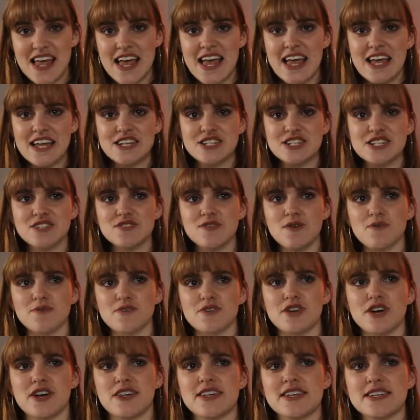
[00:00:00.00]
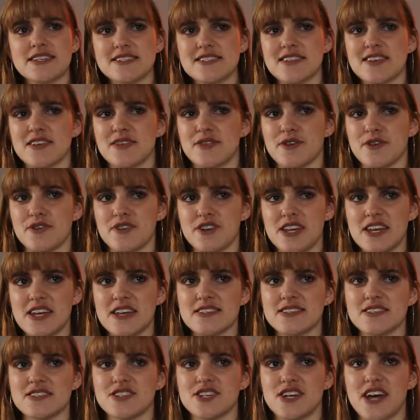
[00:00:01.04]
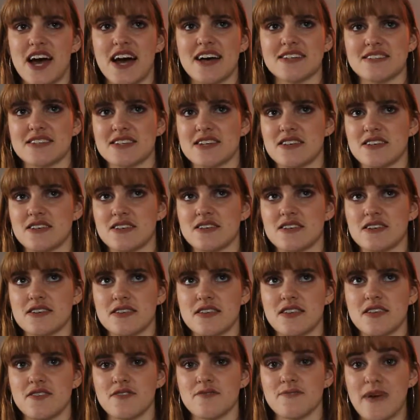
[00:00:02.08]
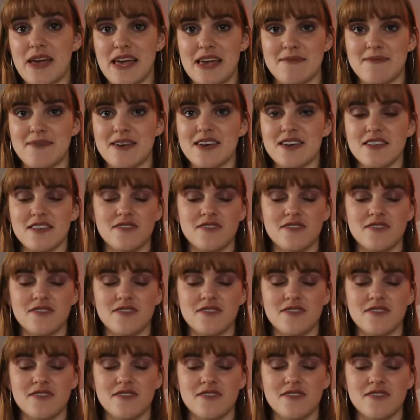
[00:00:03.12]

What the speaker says: and she's older. I think she's like 30s, and she has like a little baby,